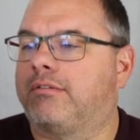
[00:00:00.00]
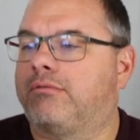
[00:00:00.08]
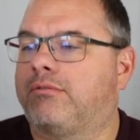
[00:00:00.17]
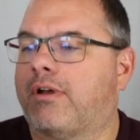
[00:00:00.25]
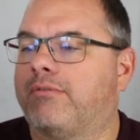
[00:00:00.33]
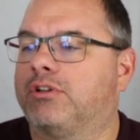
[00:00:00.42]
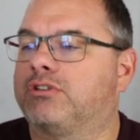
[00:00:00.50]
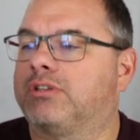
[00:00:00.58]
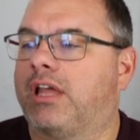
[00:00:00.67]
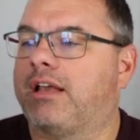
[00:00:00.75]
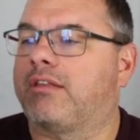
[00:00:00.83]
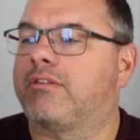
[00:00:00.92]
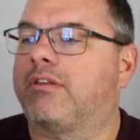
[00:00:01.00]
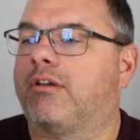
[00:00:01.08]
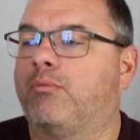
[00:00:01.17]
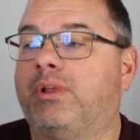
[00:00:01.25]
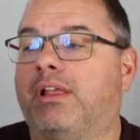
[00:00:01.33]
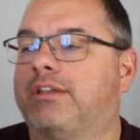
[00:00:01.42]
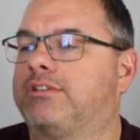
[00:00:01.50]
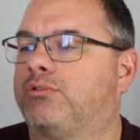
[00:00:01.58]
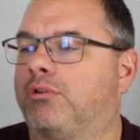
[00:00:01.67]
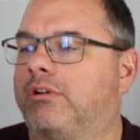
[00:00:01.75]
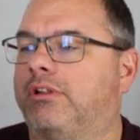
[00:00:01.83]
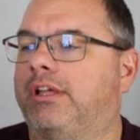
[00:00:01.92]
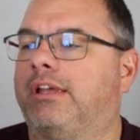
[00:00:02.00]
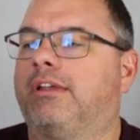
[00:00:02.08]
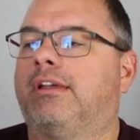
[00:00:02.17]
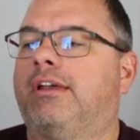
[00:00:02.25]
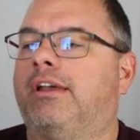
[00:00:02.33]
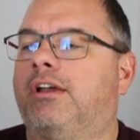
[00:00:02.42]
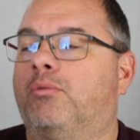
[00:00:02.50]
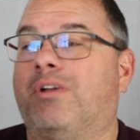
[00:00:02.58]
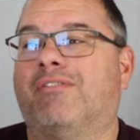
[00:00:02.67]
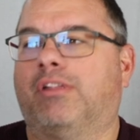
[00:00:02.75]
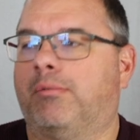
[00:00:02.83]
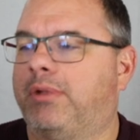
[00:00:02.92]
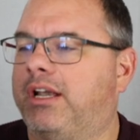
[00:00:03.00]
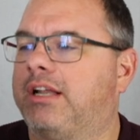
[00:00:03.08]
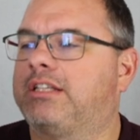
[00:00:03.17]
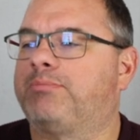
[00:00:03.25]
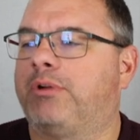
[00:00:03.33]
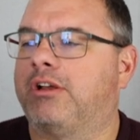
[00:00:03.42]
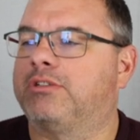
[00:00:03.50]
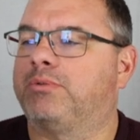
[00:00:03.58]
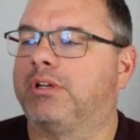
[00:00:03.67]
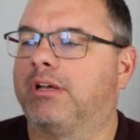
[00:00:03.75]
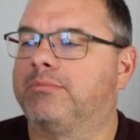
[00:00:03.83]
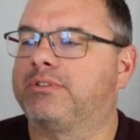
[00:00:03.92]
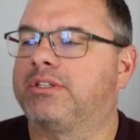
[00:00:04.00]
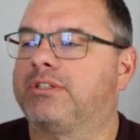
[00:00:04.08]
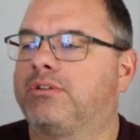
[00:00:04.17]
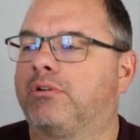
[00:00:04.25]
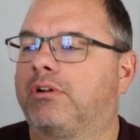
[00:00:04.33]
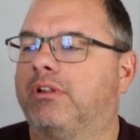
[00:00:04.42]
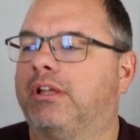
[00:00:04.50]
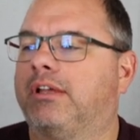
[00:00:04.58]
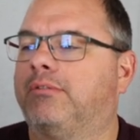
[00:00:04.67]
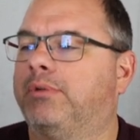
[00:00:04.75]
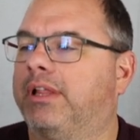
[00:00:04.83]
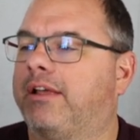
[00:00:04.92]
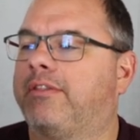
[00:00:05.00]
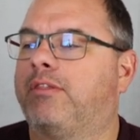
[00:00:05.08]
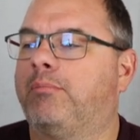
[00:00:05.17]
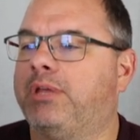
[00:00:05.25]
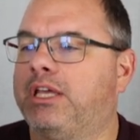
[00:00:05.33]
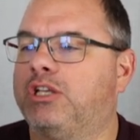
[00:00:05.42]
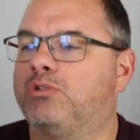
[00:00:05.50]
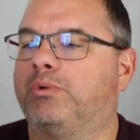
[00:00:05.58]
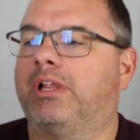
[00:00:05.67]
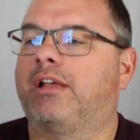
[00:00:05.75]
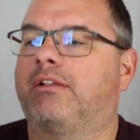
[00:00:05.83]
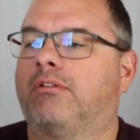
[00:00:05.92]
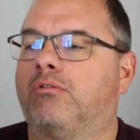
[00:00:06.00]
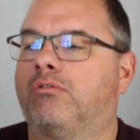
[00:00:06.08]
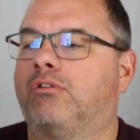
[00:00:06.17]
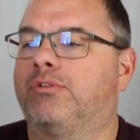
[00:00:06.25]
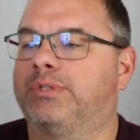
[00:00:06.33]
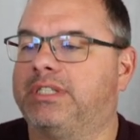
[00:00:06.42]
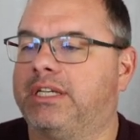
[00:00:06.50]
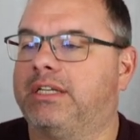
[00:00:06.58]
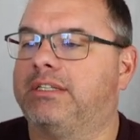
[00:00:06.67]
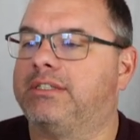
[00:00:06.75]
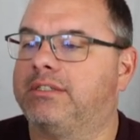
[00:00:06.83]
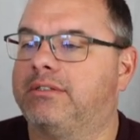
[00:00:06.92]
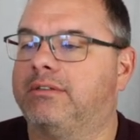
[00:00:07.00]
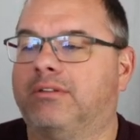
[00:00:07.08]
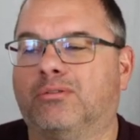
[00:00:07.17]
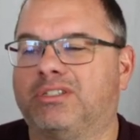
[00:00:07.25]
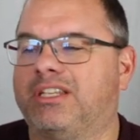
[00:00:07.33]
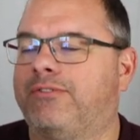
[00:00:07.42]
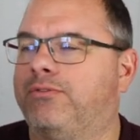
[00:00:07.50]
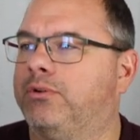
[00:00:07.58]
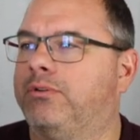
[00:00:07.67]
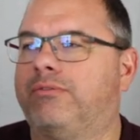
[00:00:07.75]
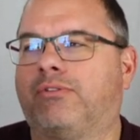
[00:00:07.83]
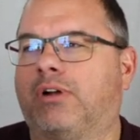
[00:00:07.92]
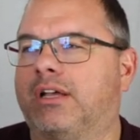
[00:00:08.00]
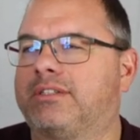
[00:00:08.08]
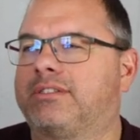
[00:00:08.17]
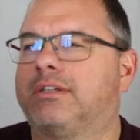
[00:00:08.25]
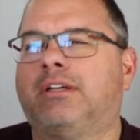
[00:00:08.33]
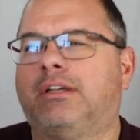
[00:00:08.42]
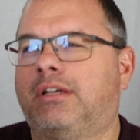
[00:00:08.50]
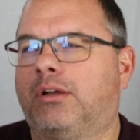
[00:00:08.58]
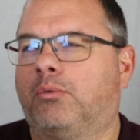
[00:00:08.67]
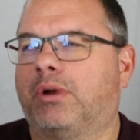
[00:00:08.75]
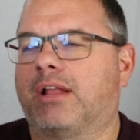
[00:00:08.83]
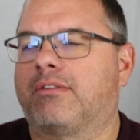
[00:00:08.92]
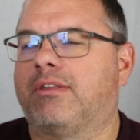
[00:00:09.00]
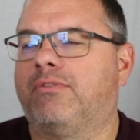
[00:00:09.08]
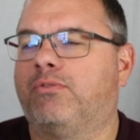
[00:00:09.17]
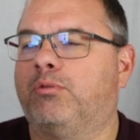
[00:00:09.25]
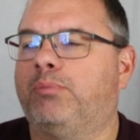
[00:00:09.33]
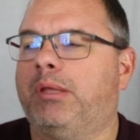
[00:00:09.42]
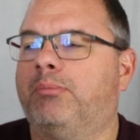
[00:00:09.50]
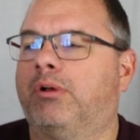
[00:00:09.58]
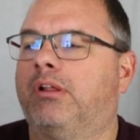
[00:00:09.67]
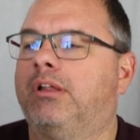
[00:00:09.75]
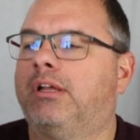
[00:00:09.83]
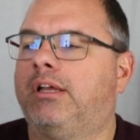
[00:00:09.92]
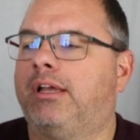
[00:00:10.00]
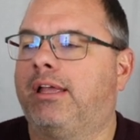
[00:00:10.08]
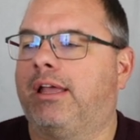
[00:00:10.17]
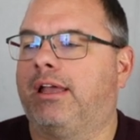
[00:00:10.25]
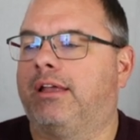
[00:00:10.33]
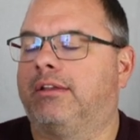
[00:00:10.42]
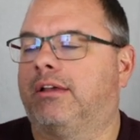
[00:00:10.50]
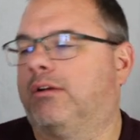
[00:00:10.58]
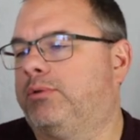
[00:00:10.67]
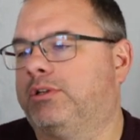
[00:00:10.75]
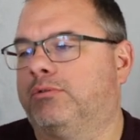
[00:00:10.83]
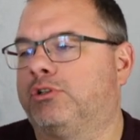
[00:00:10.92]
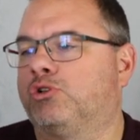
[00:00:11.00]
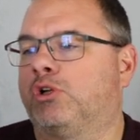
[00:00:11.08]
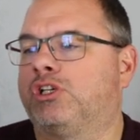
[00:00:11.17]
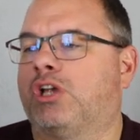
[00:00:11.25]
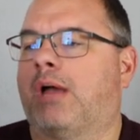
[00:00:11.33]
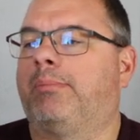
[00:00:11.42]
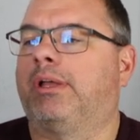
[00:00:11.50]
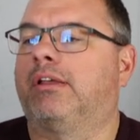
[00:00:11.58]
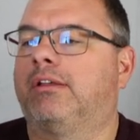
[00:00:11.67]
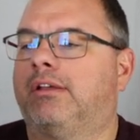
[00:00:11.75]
Travelers likes. We like snorkeling. We have limited experience when it comes to snorkeling. We like the beach. We like local cuisines. No seafood for us. We're not seafood people, and we do enjoy shopping.